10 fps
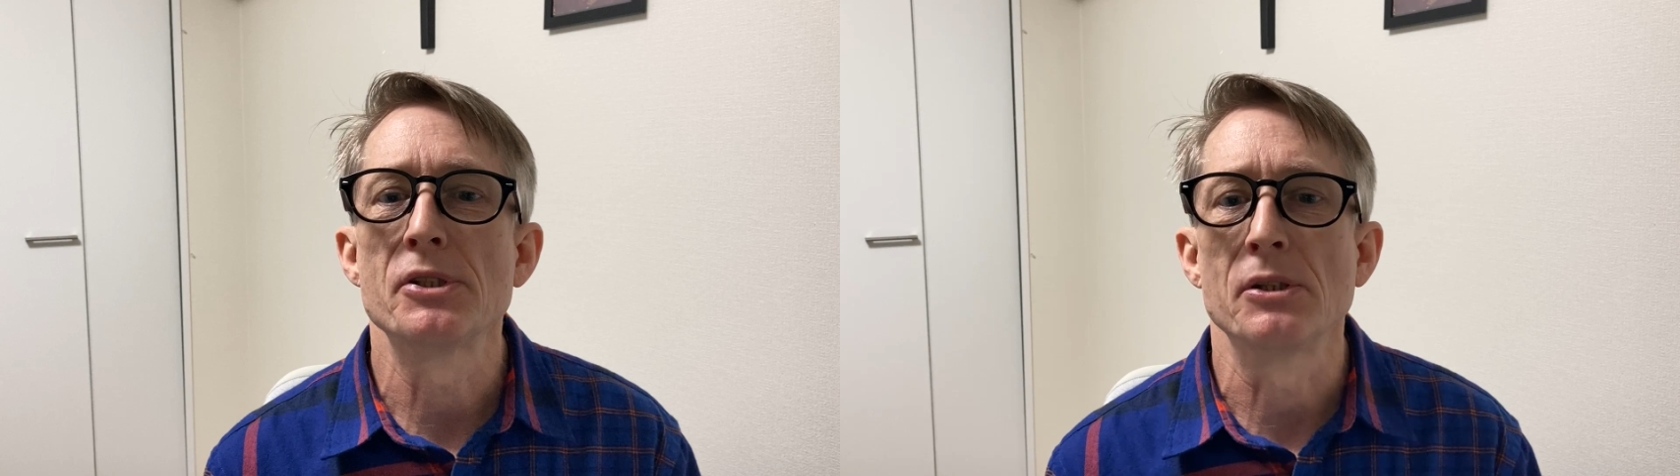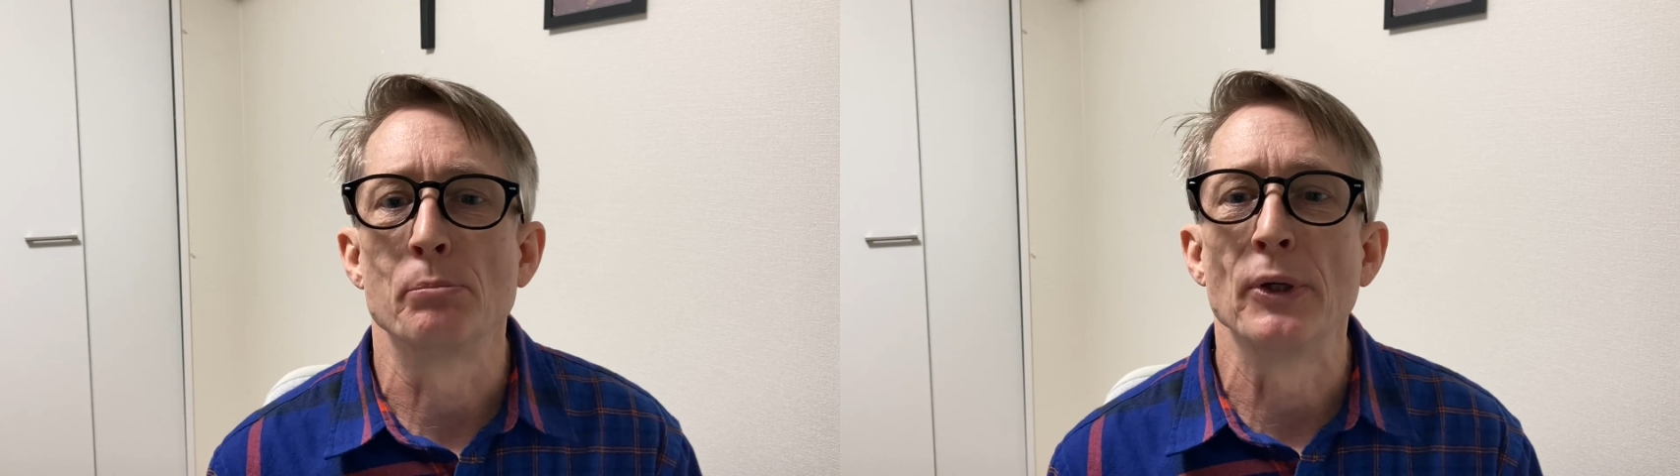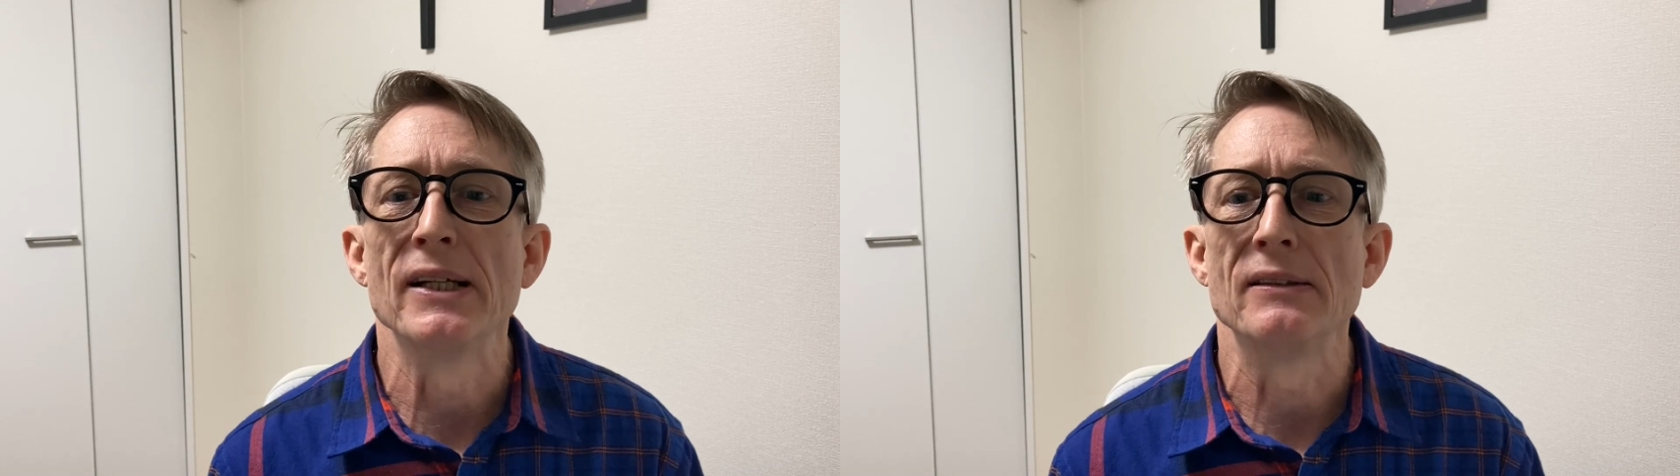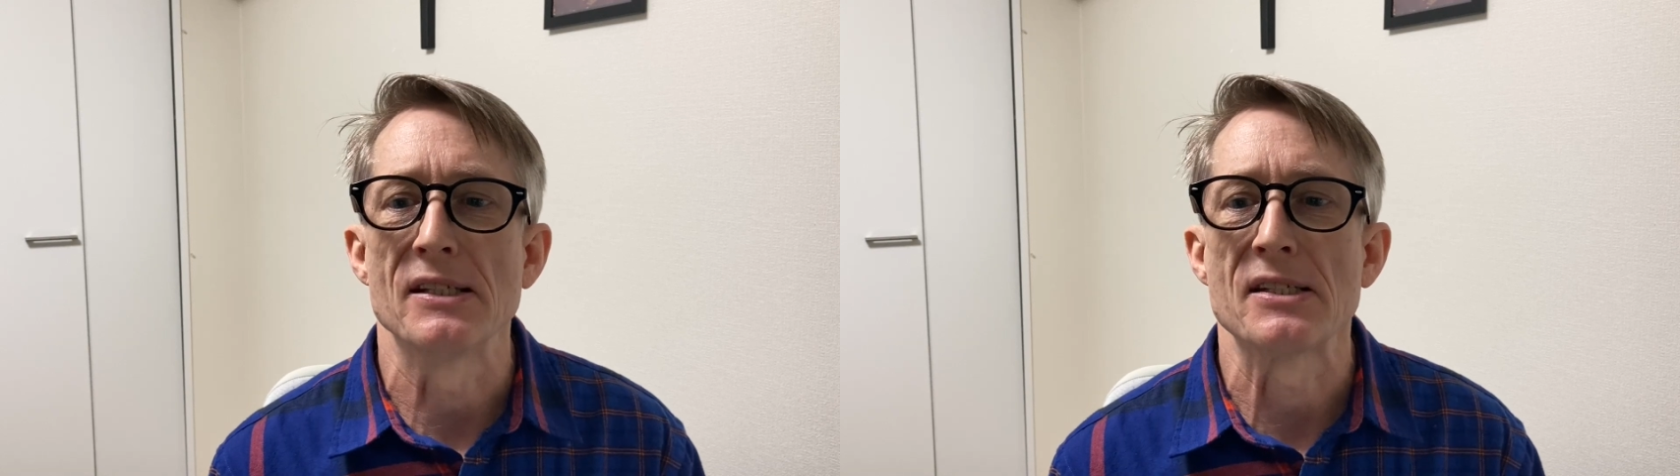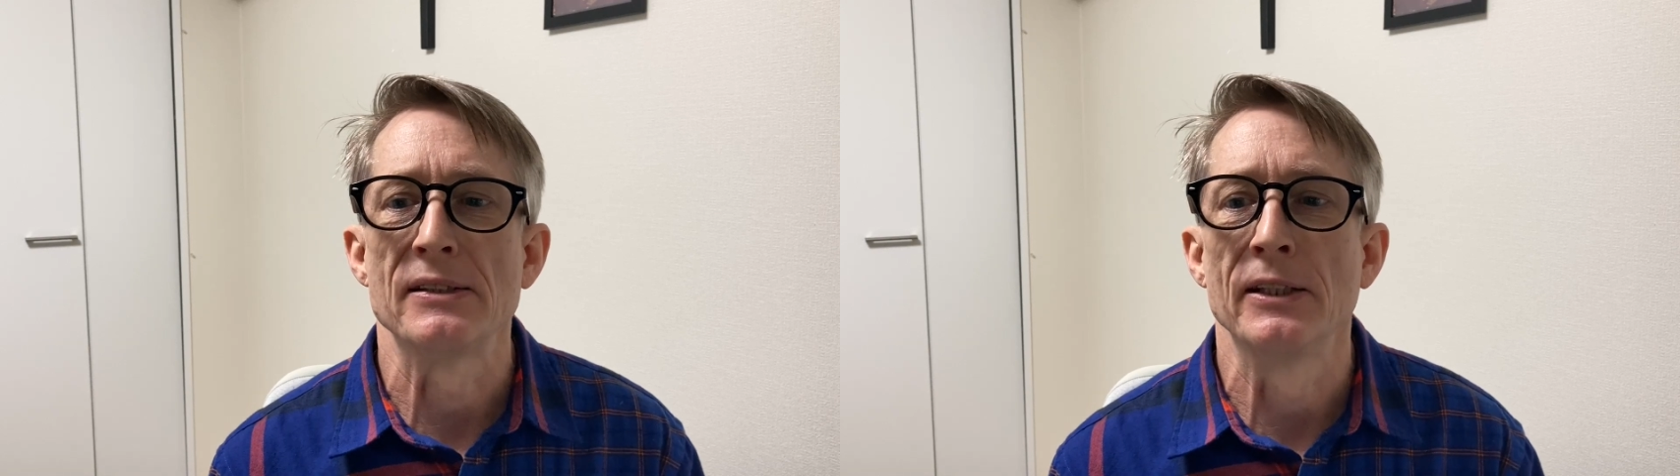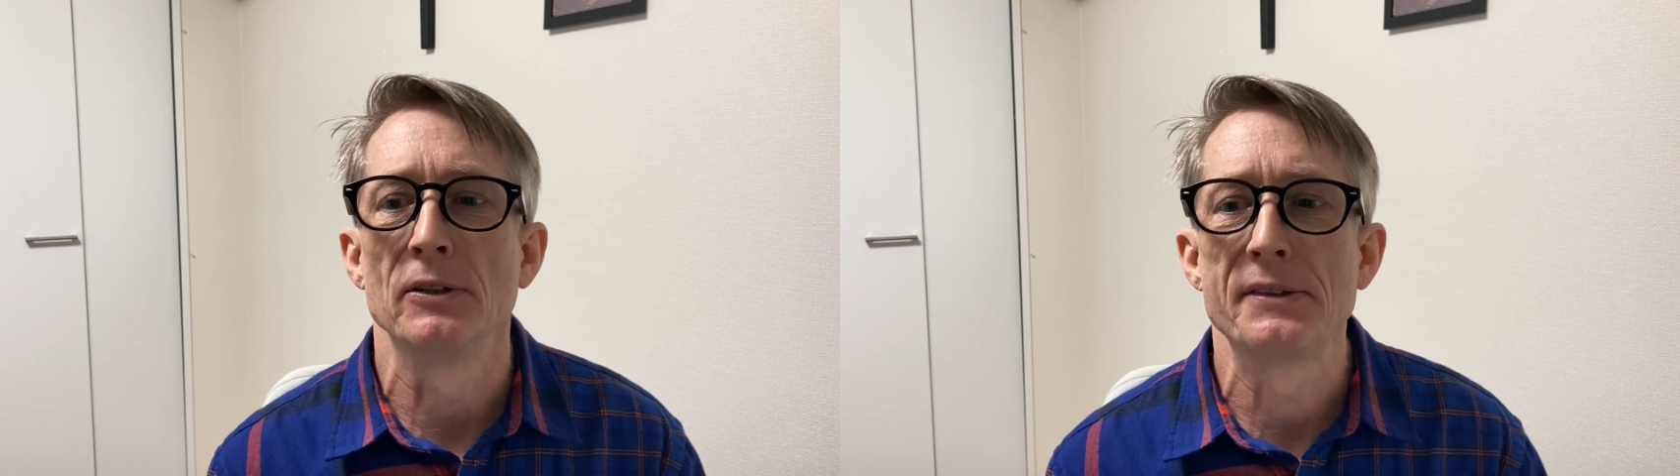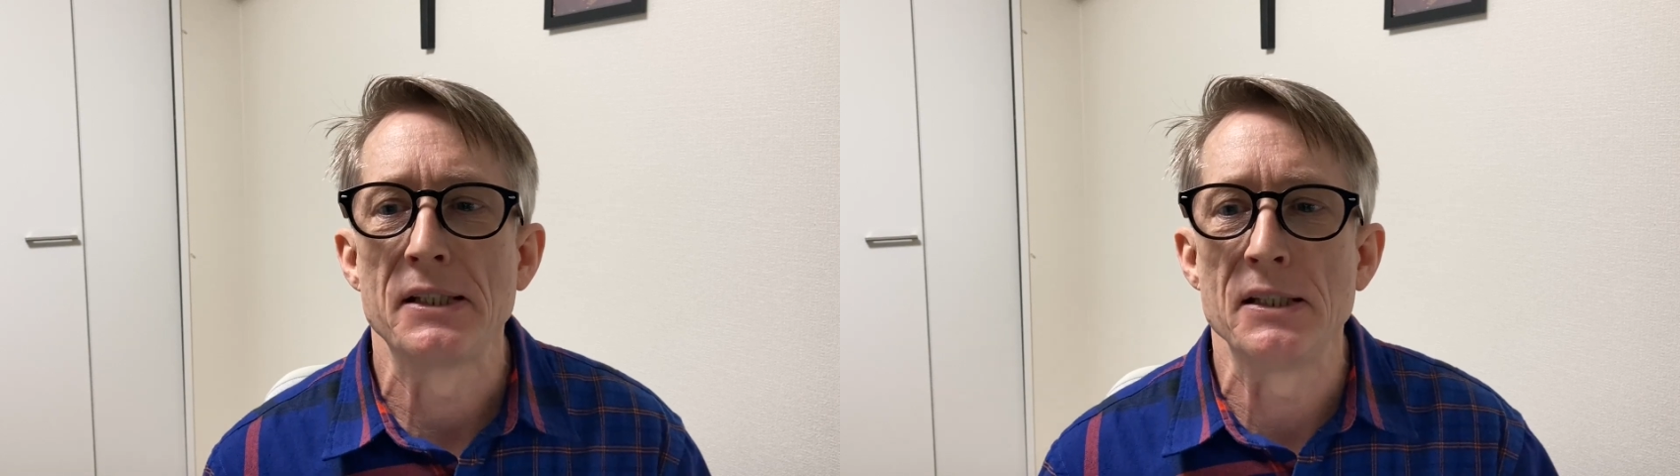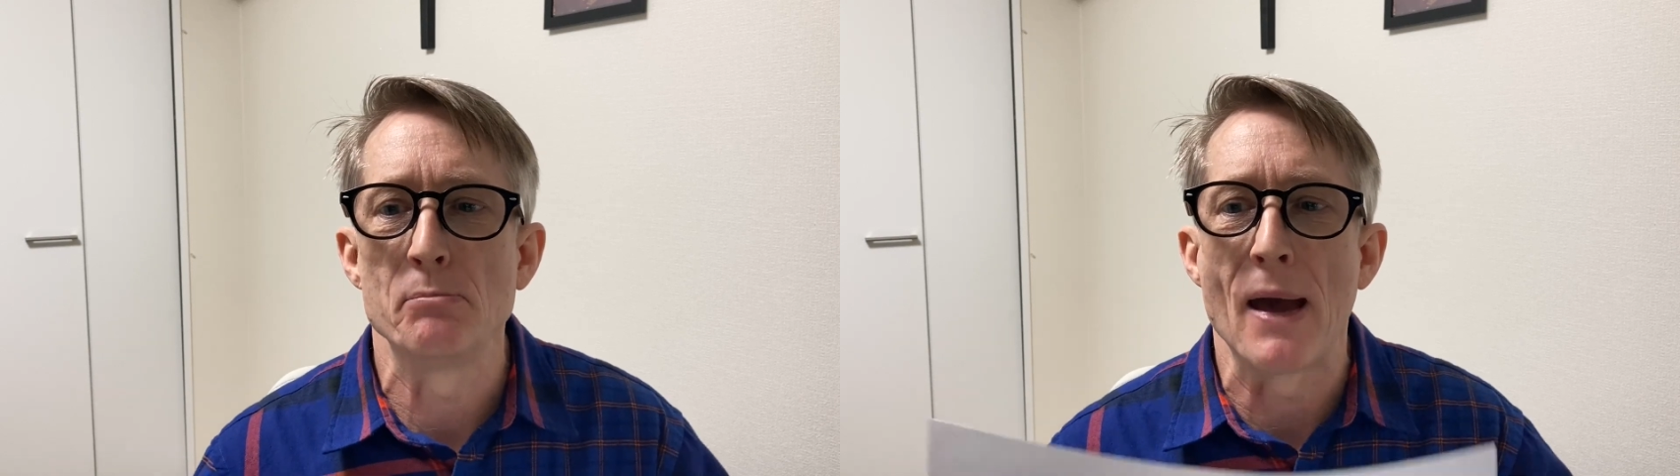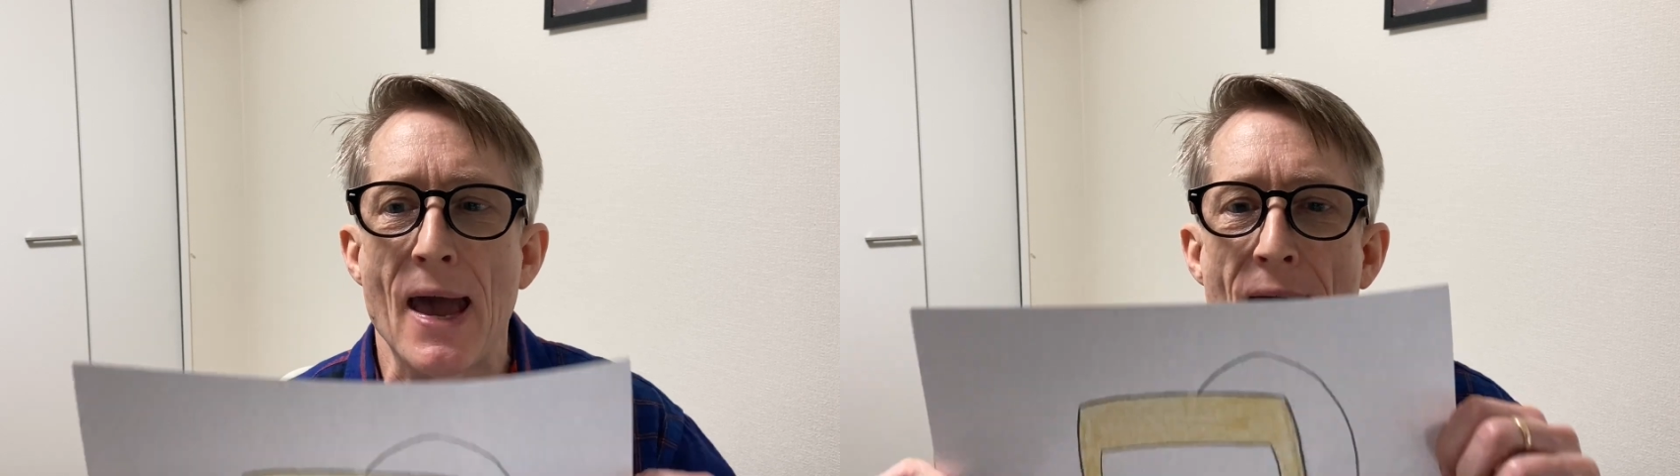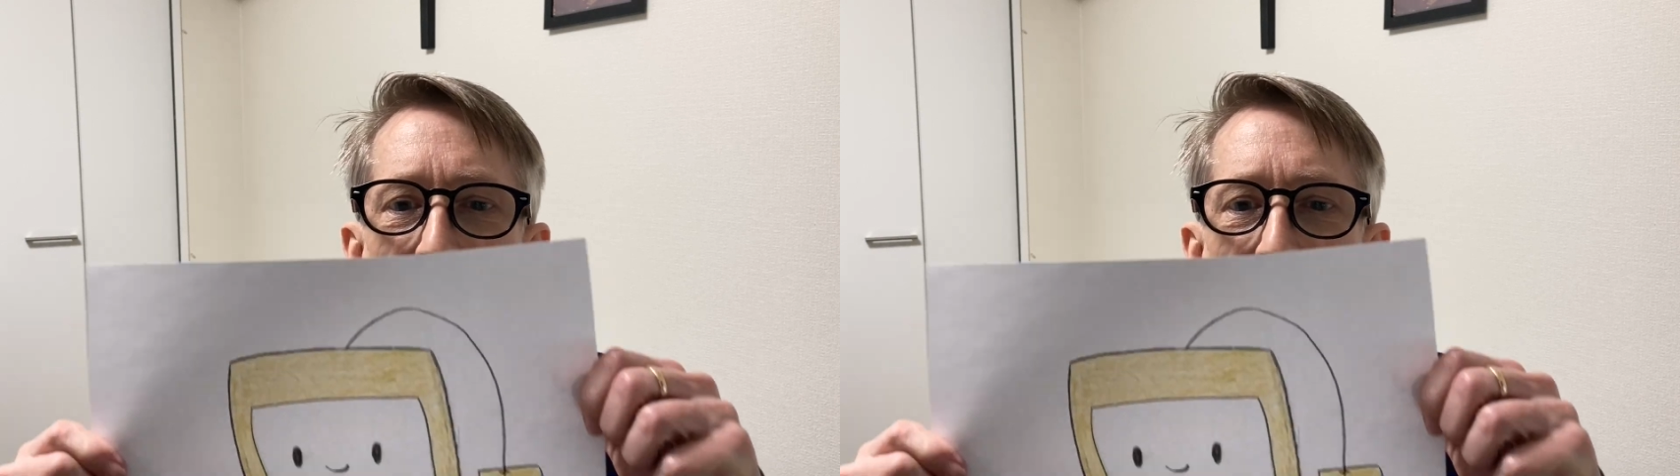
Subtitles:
to bring this little tea bag